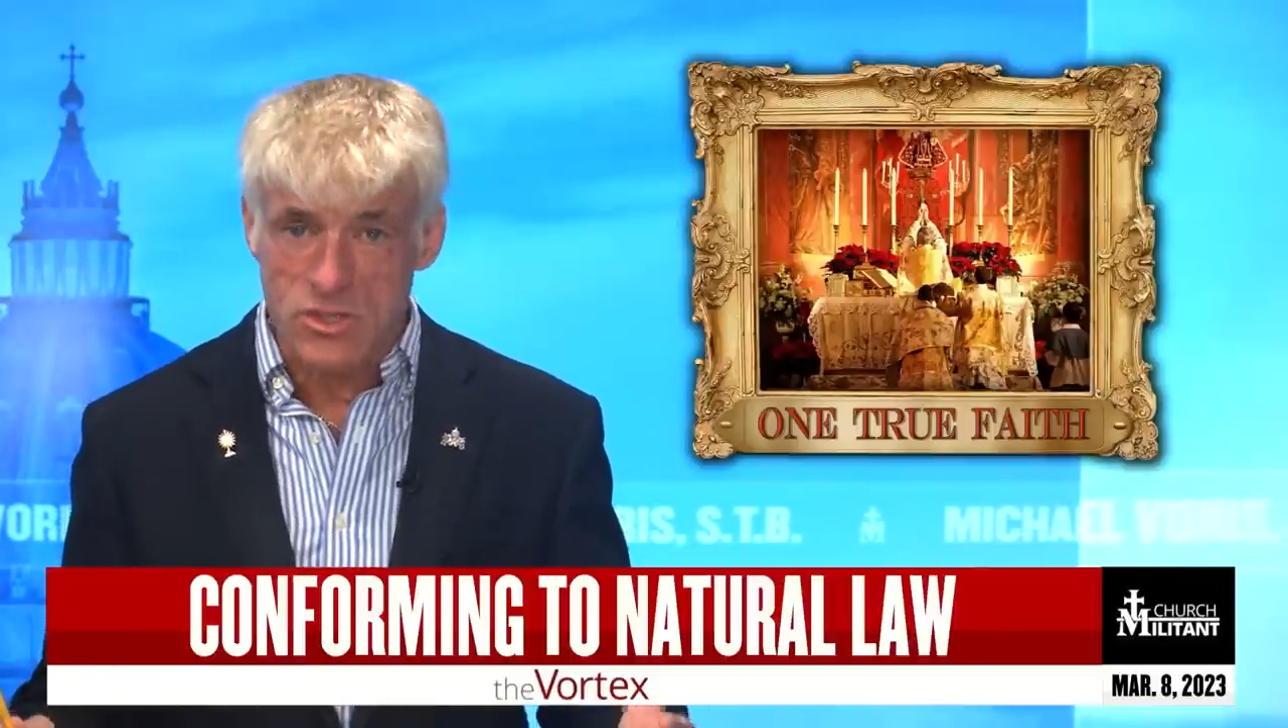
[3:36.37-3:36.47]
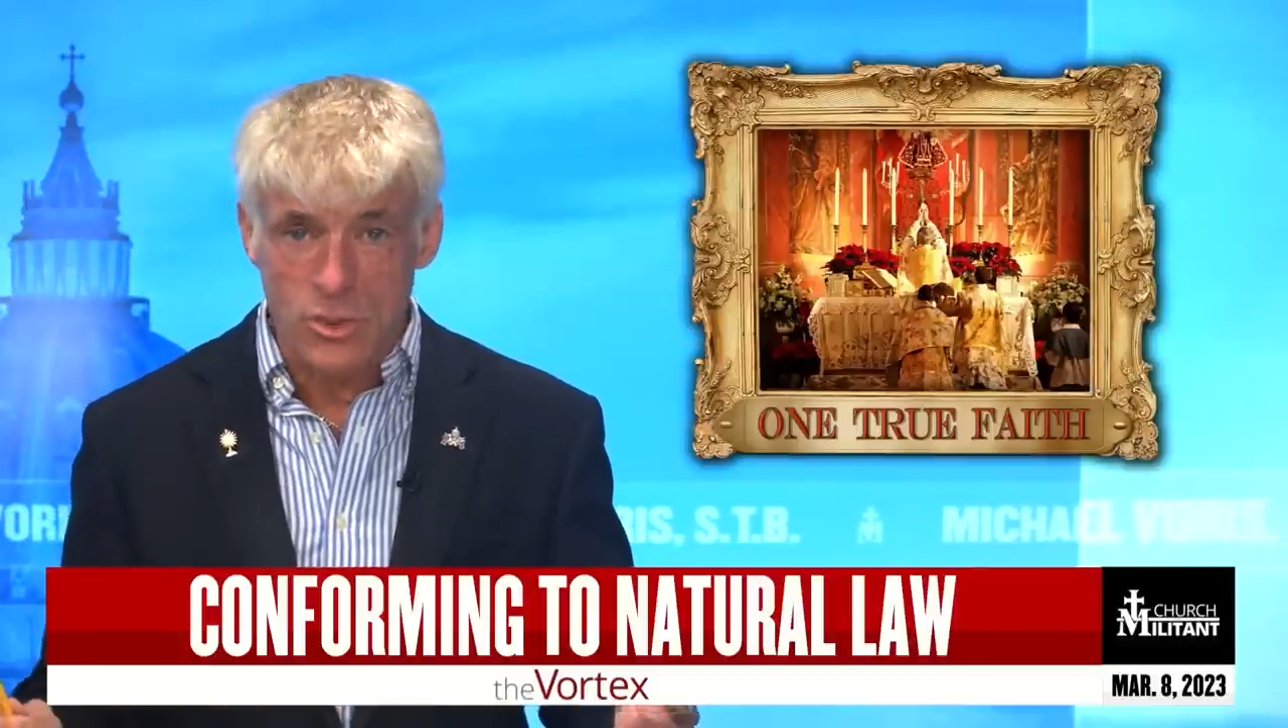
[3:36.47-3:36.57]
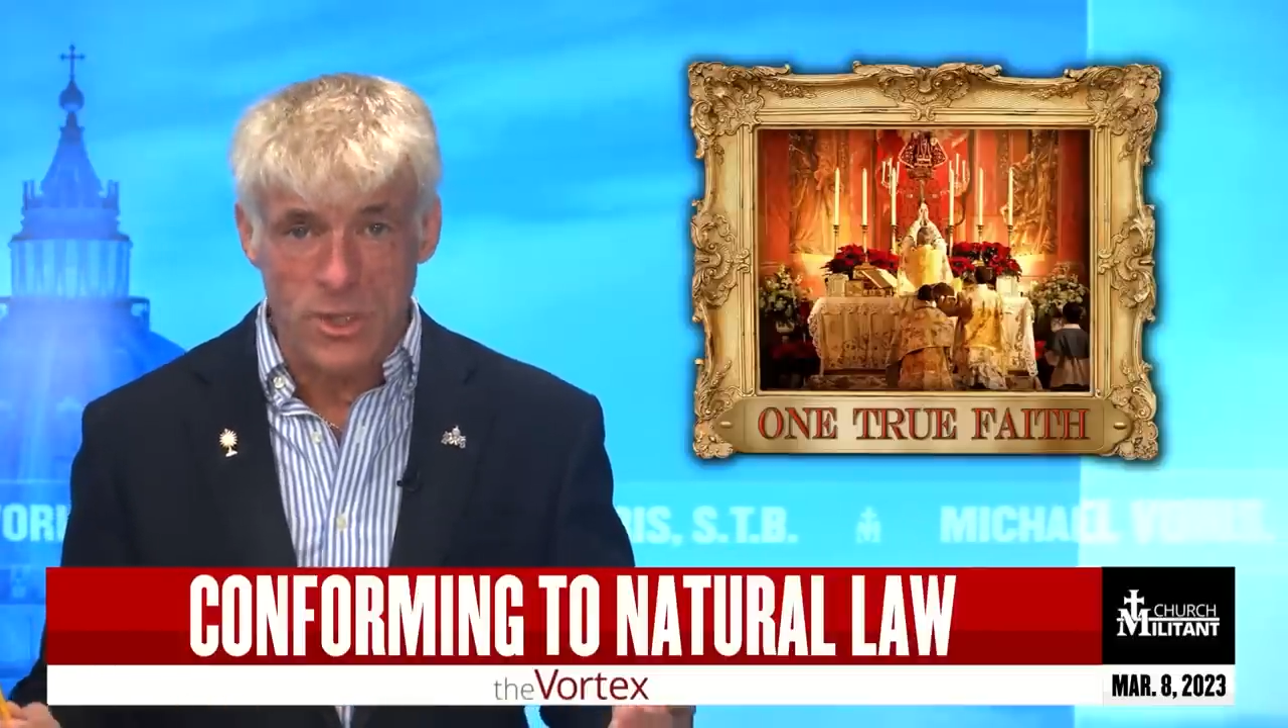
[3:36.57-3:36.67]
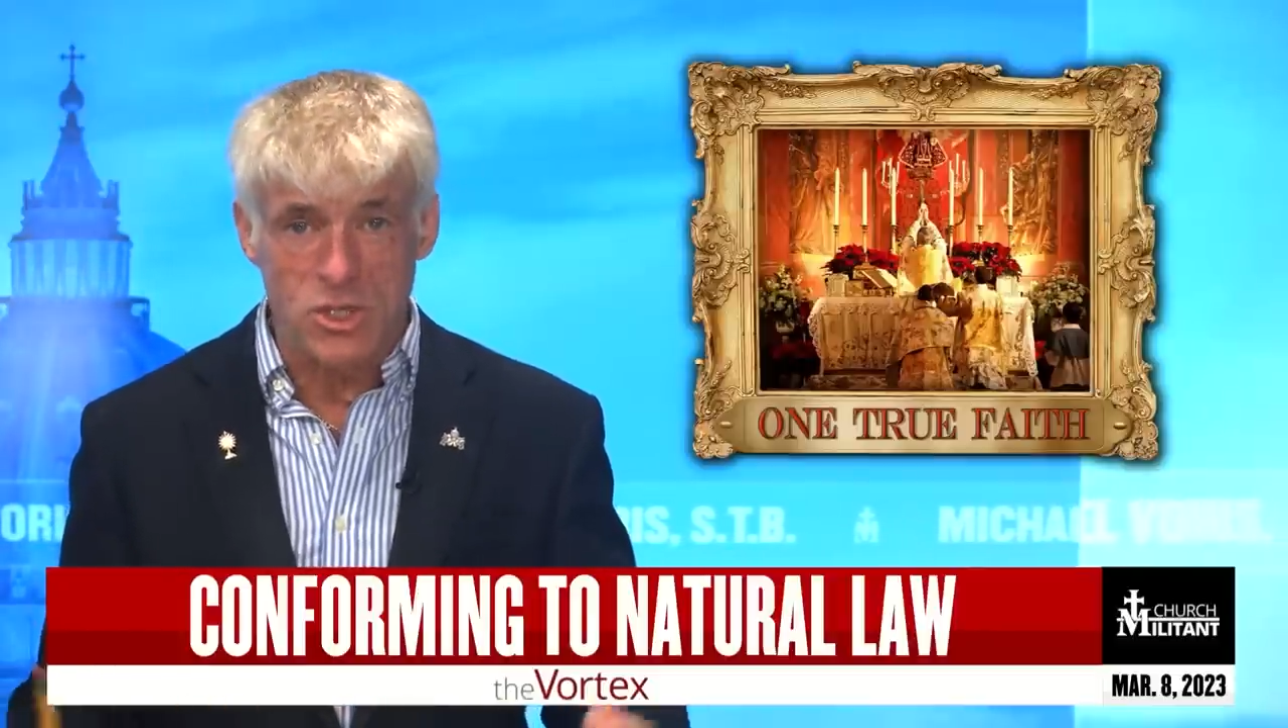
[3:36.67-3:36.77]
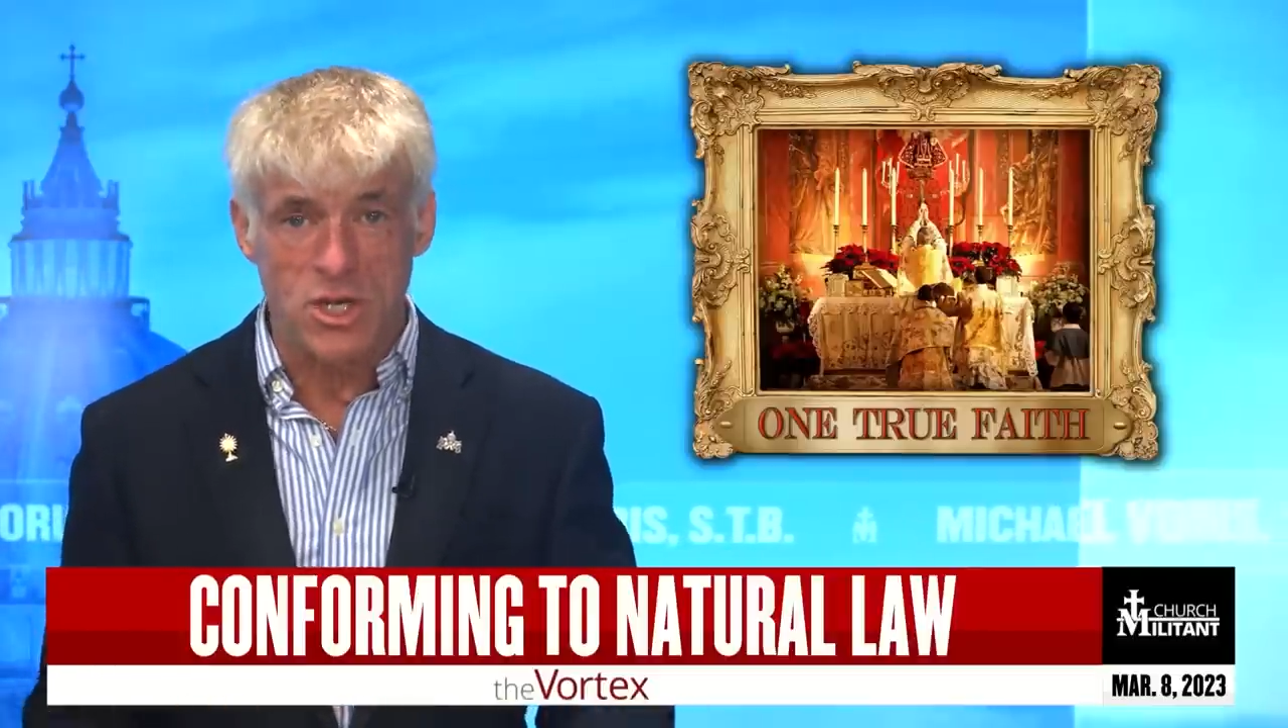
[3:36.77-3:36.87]

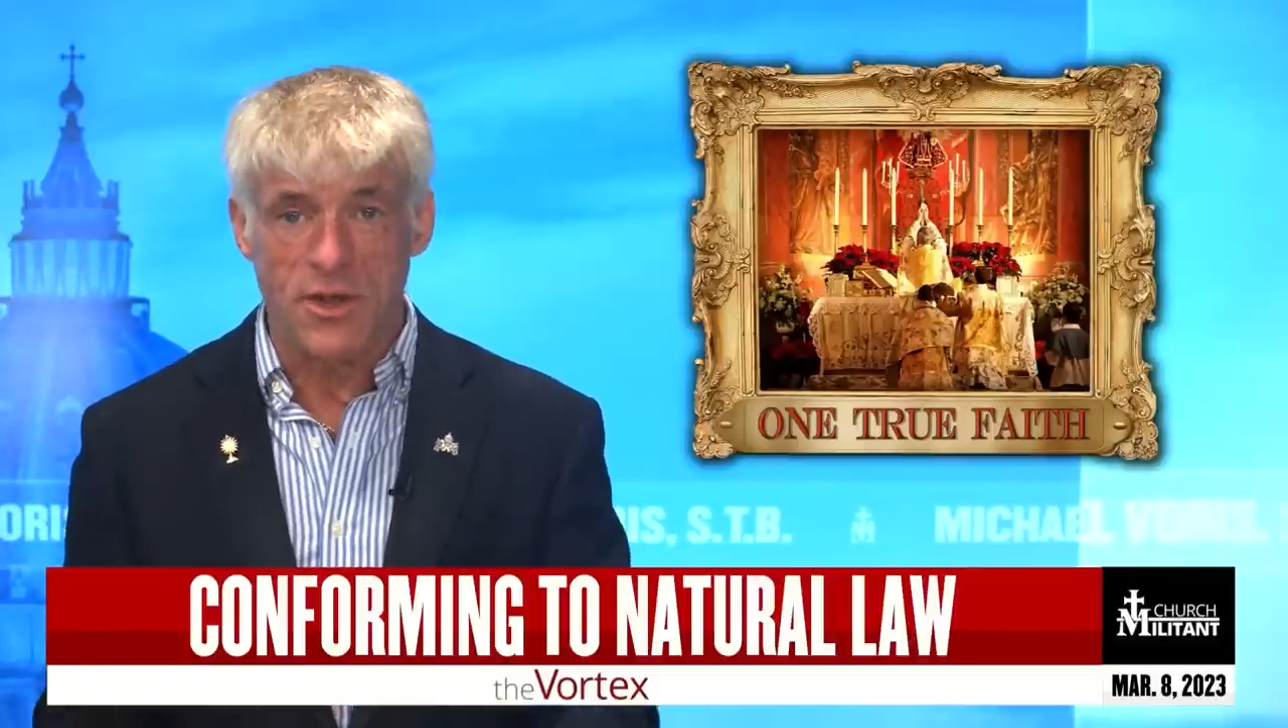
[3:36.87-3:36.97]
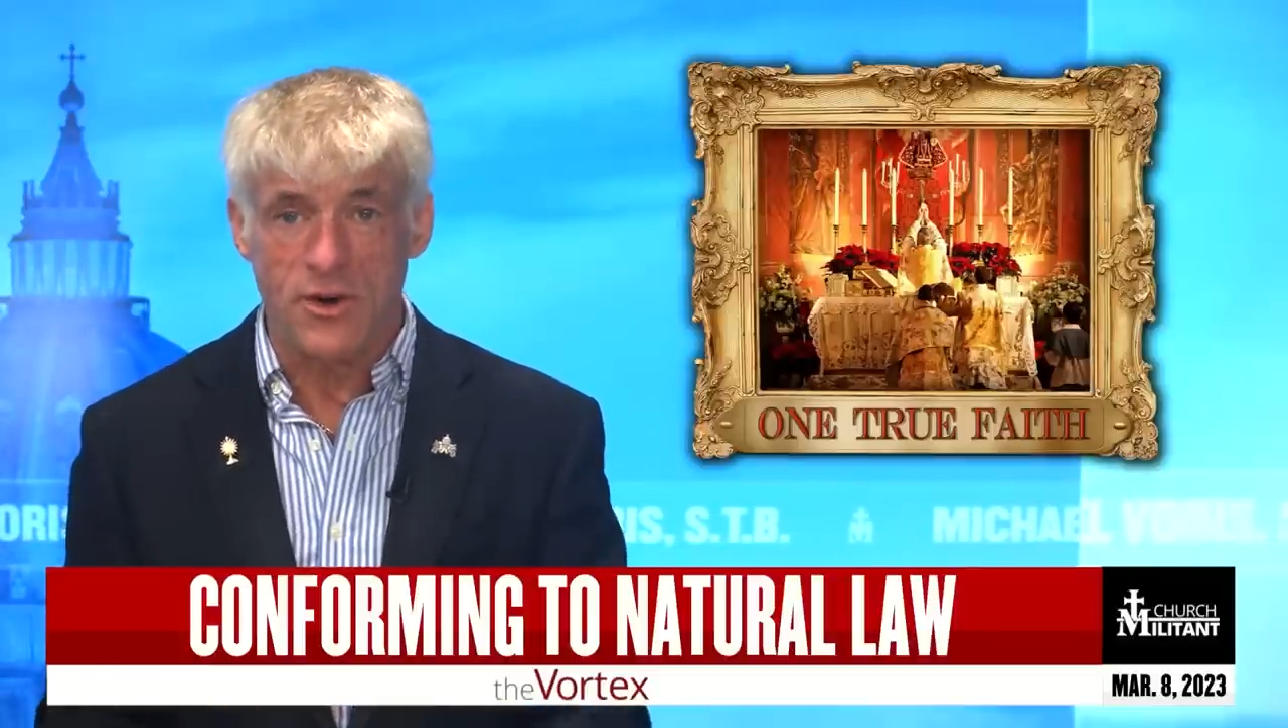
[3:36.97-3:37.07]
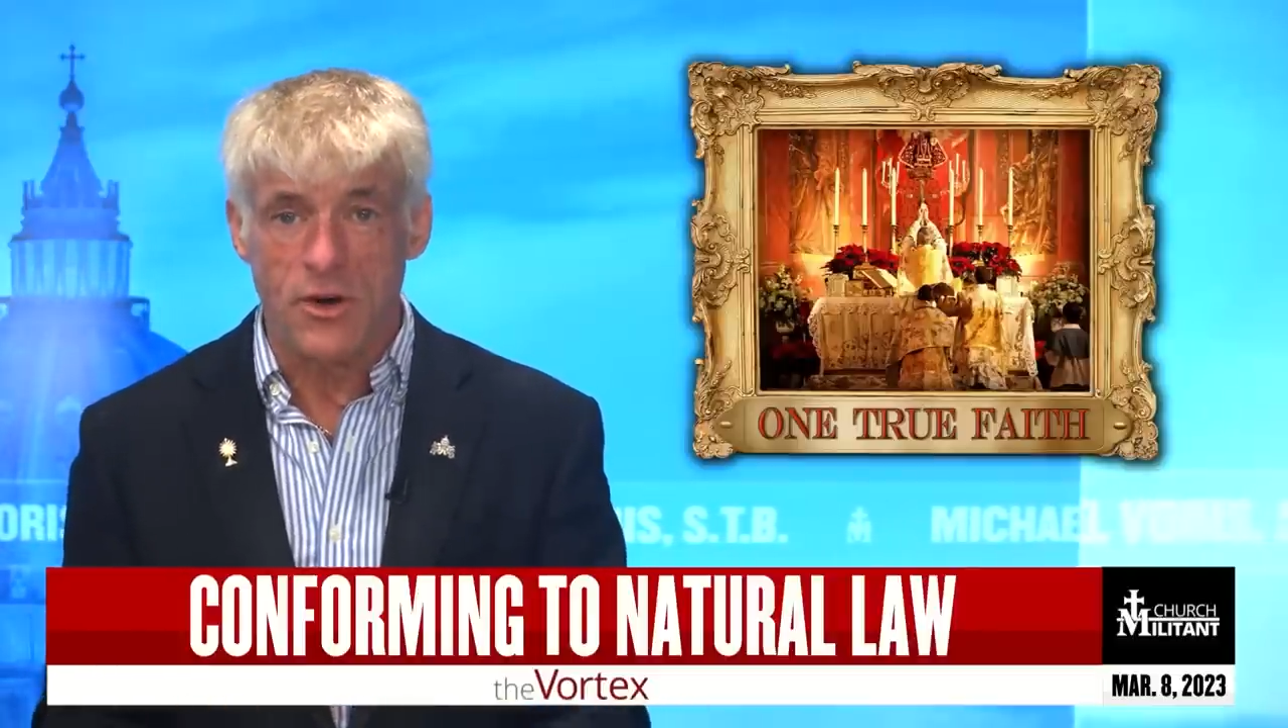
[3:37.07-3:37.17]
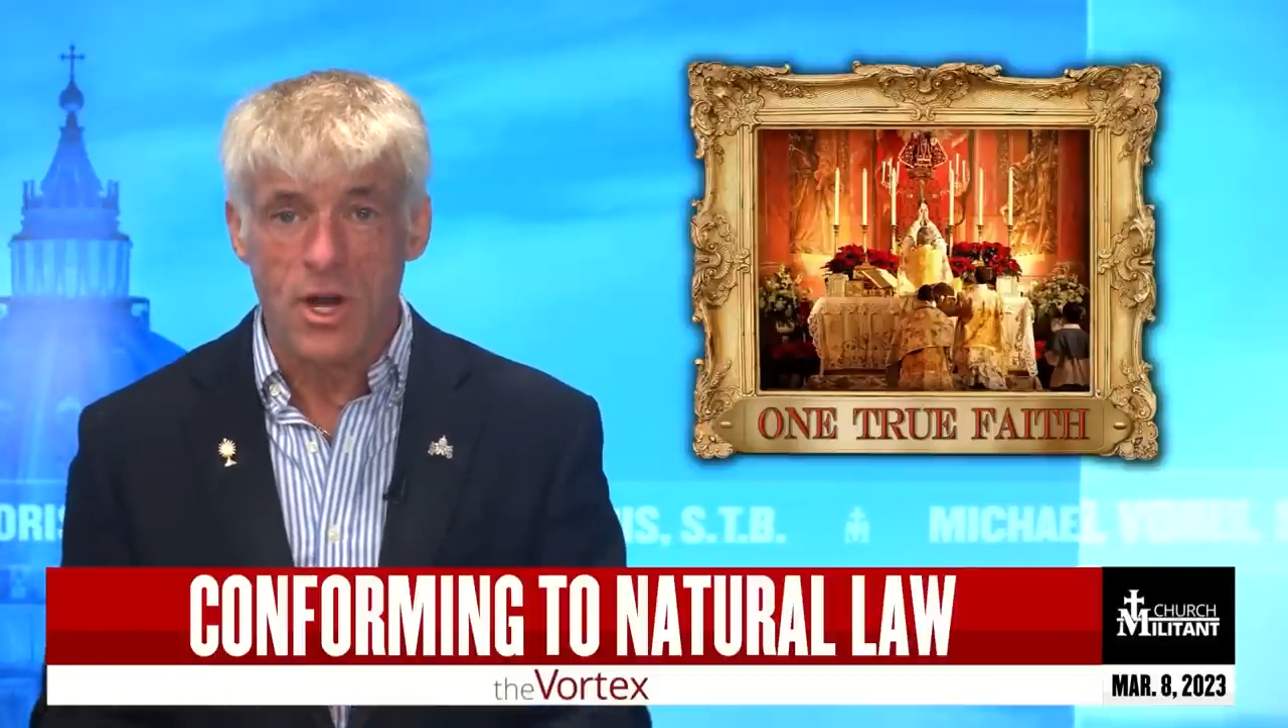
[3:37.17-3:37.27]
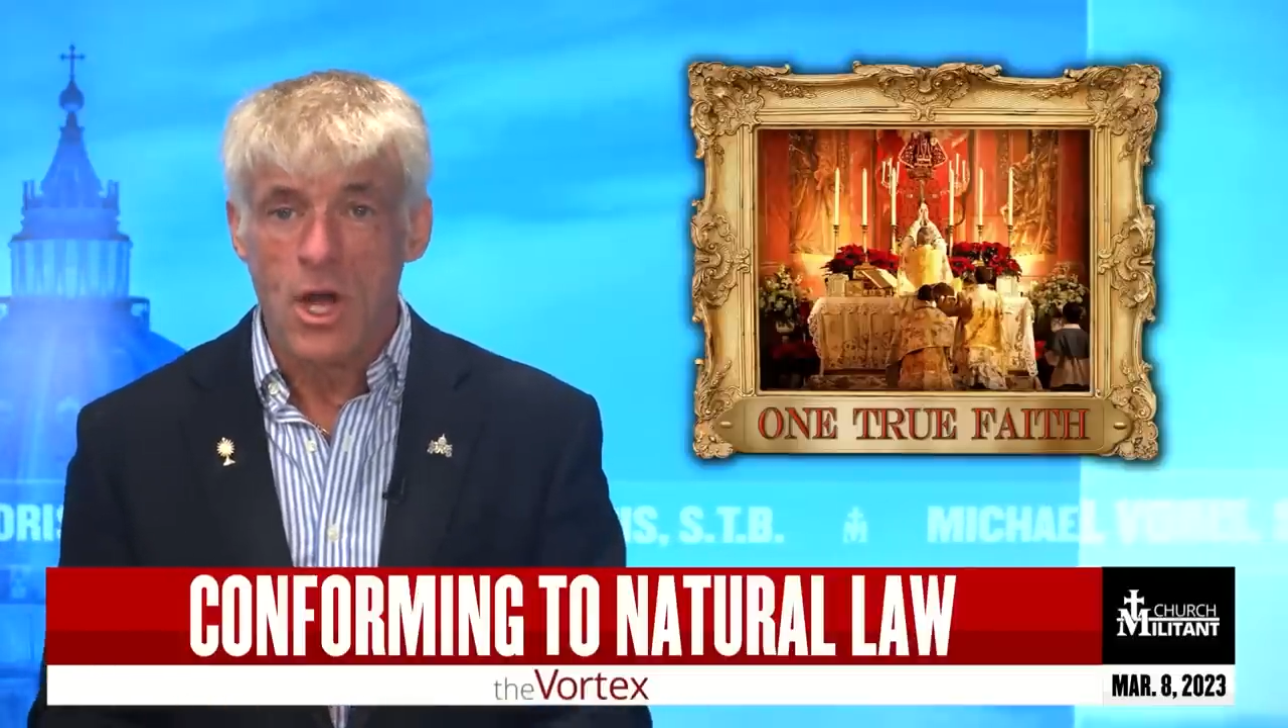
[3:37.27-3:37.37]
to each other.